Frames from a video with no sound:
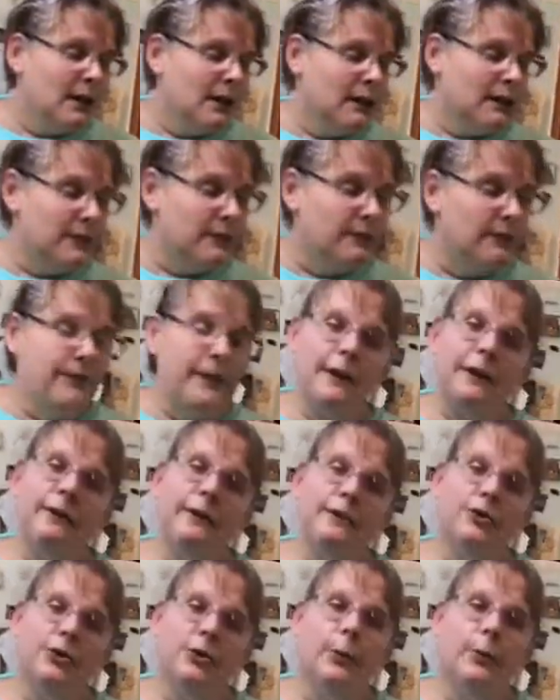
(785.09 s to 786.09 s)
It's
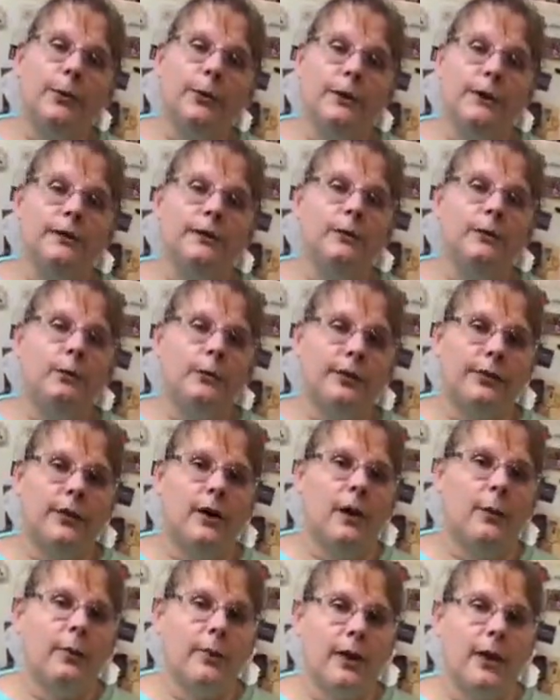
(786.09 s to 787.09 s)
very super easy with
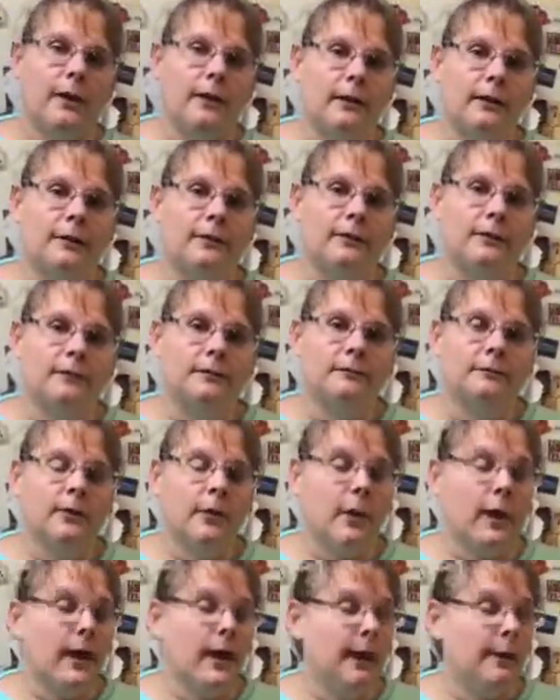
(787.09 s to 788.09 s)
our products,
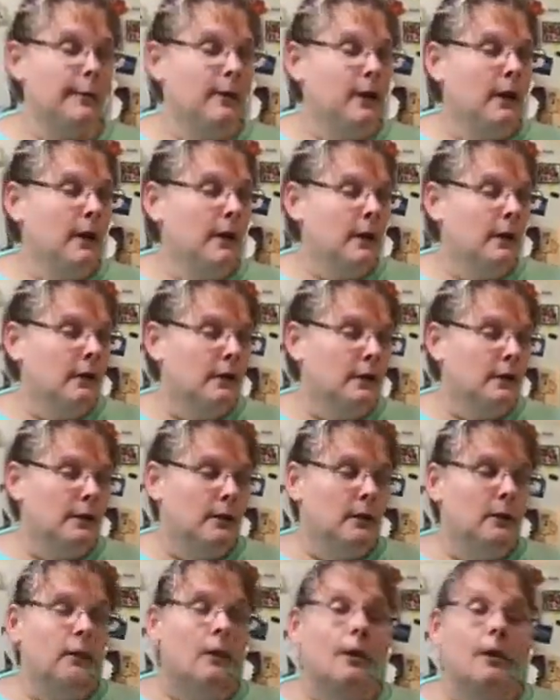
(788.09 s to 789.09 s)
okay?
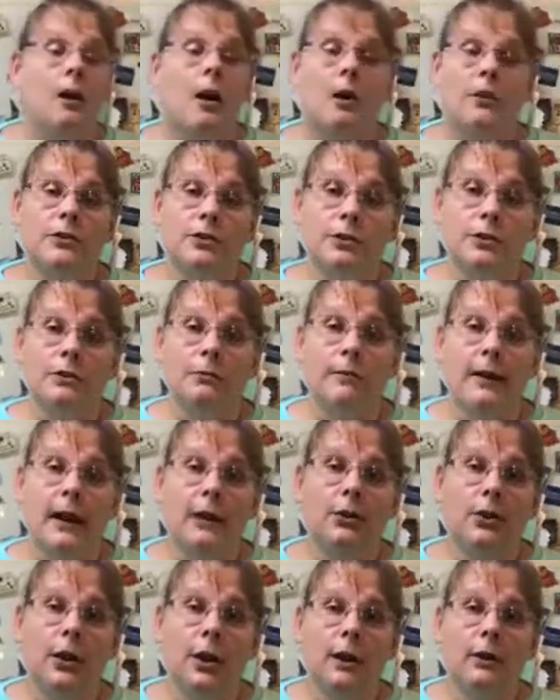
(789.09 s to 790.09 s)
Also, the
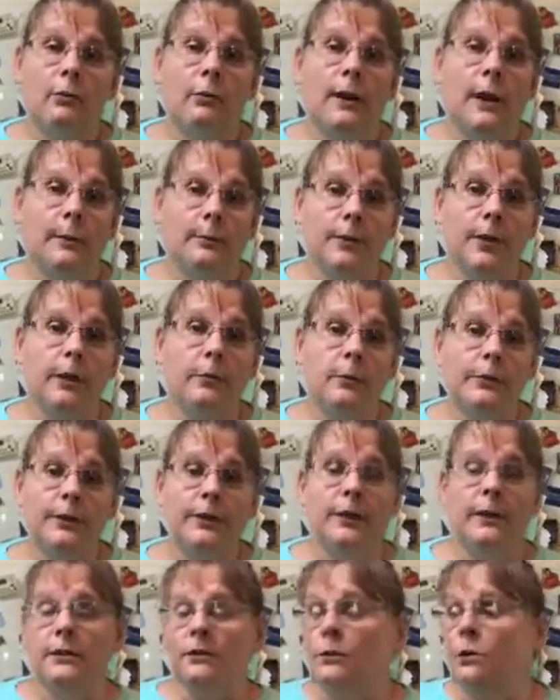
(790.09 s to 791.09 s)
rock crock, when I'm done with
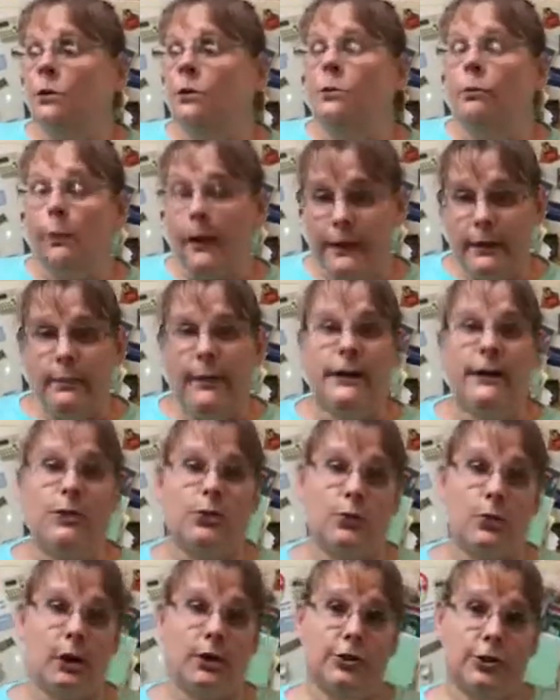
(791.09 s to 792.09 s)
it, is going right in my
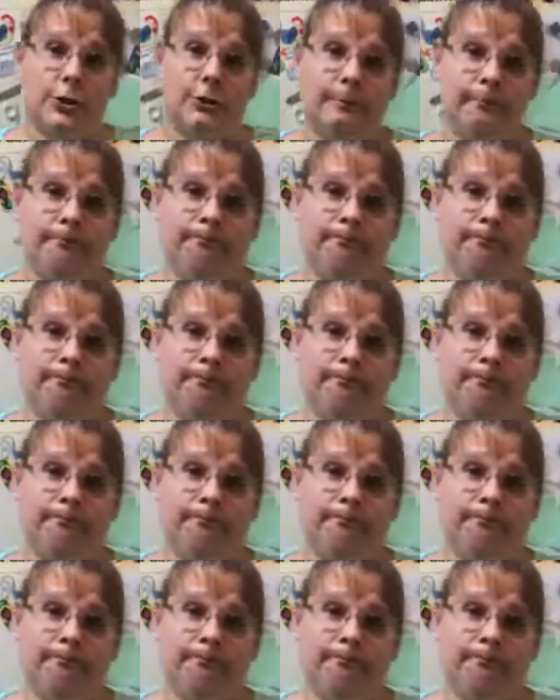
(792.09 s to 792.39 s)
dishwasher.